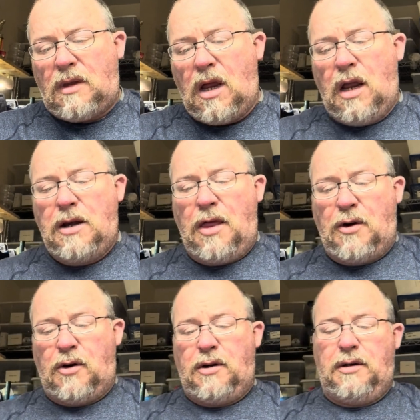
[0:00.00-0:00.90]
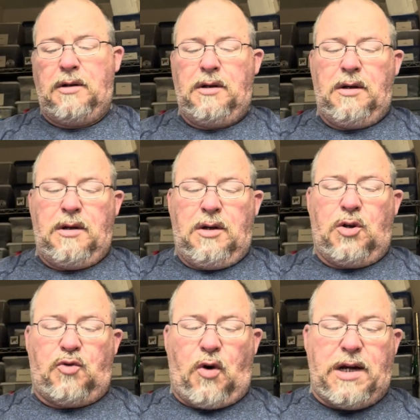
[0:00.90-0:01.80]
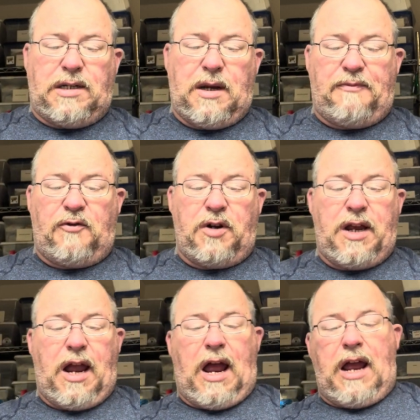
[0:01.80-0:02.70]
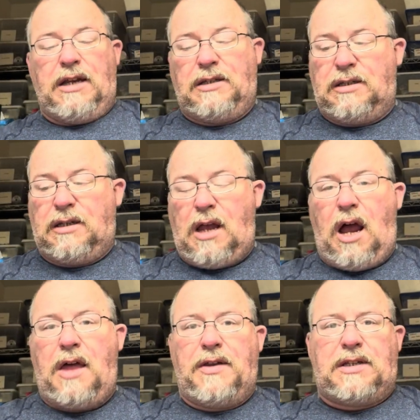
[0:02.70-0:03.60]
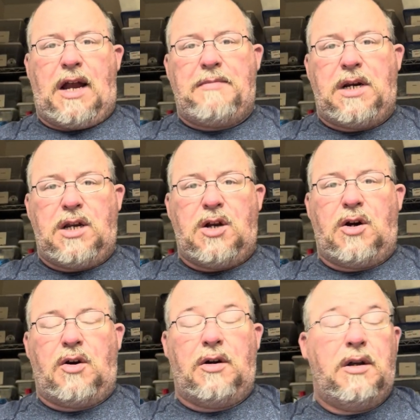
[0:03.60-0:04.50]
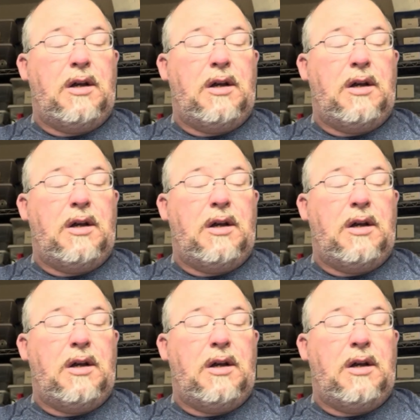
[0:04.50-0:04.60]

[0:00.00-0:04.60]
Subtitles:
Another great tip for you guys this time of the year,